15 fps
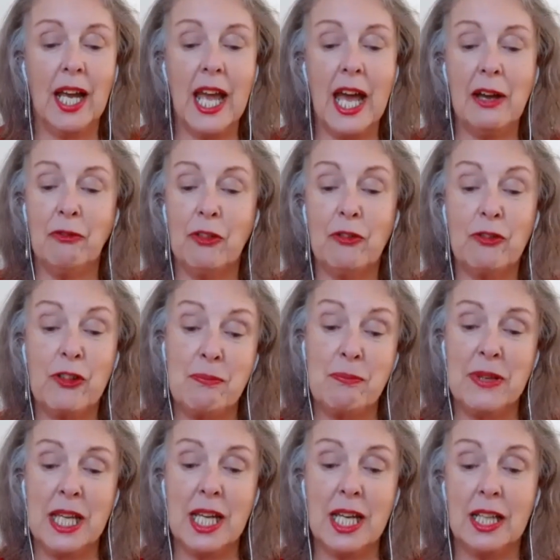I have
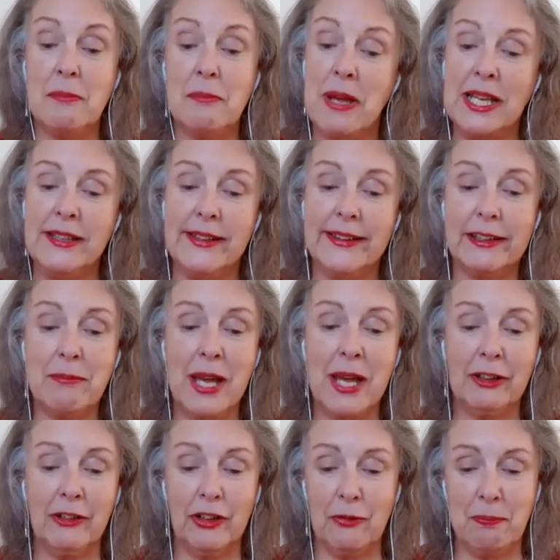within me an immense
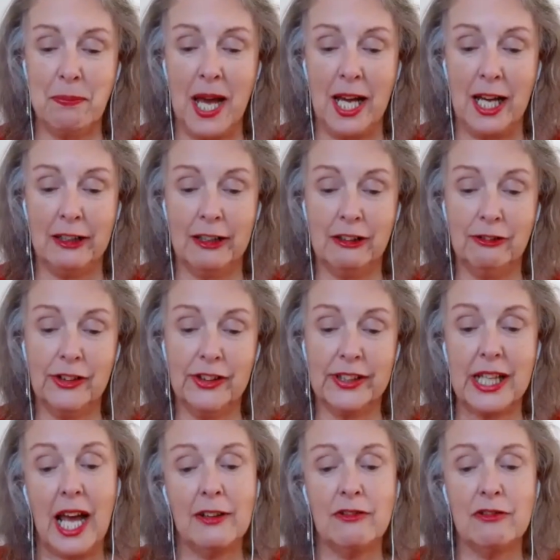amount of
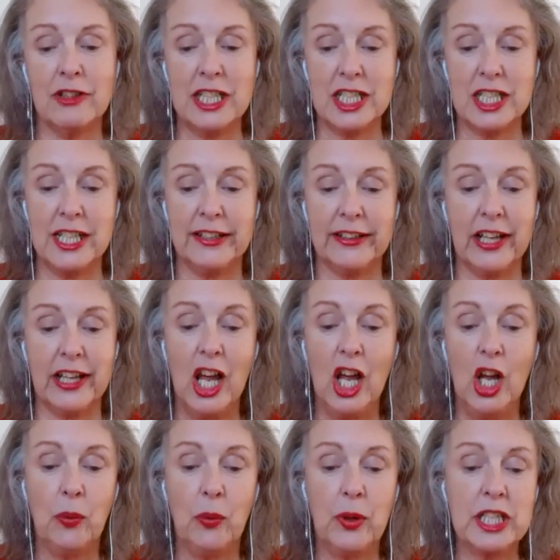powers and riches,
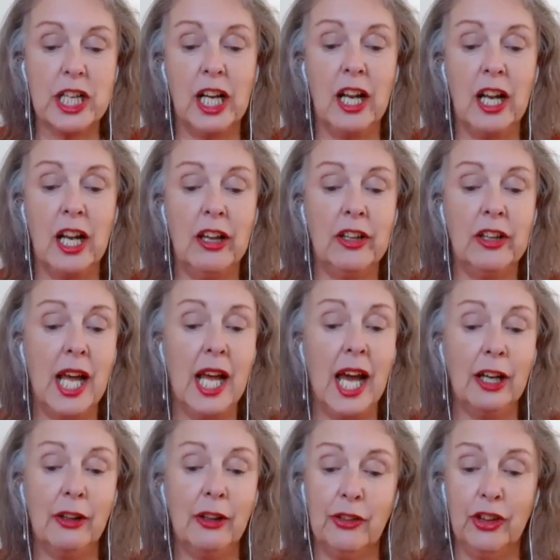which I learn
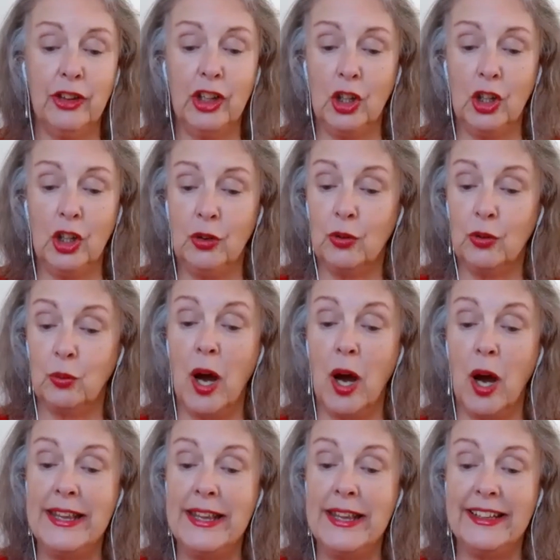how to use
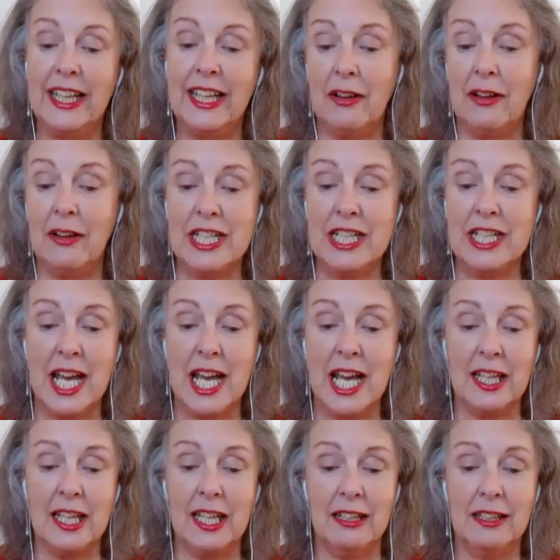wisely every
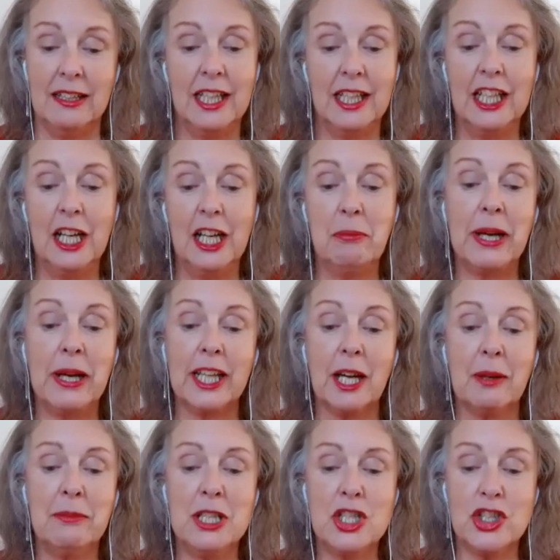day. By
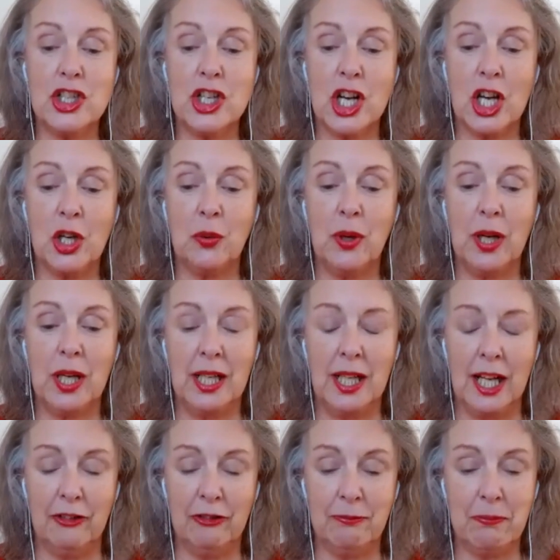coming to know
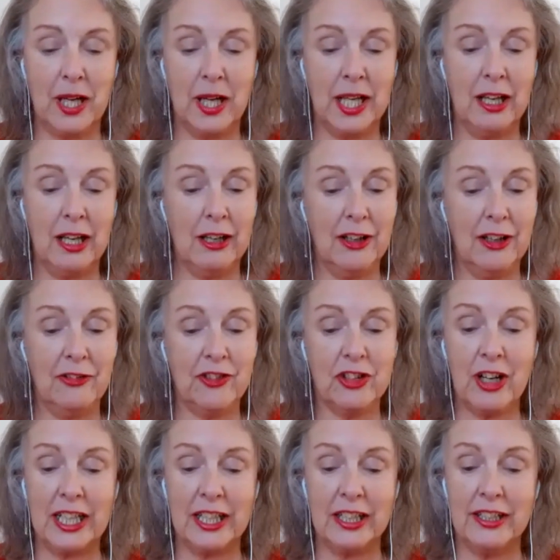and love my Earth
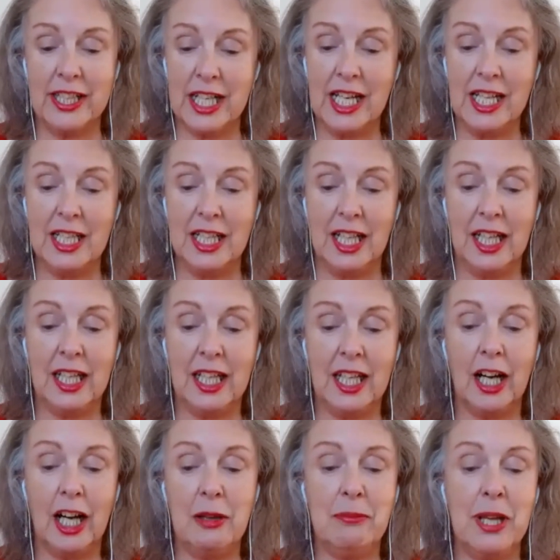Dragon
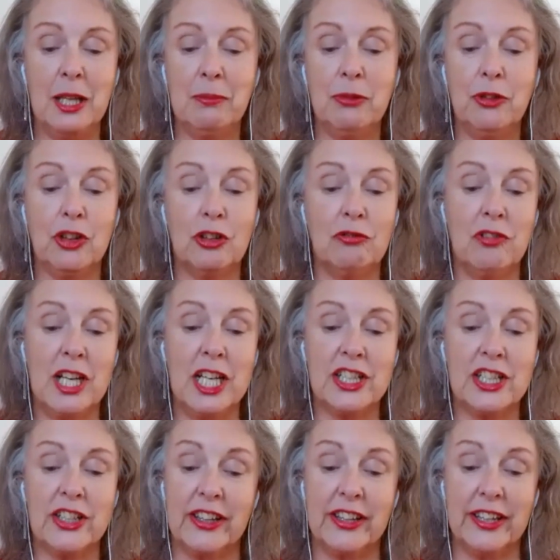daily, I am able to
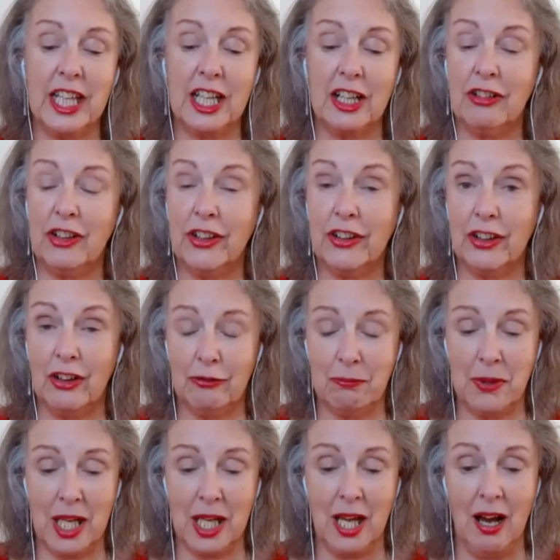reach the secrets
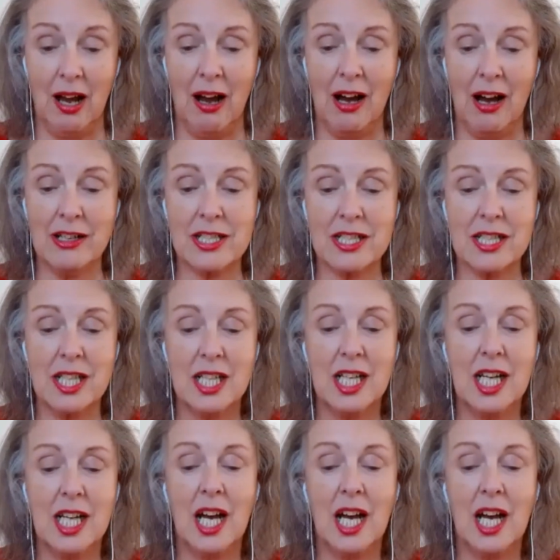of my heart.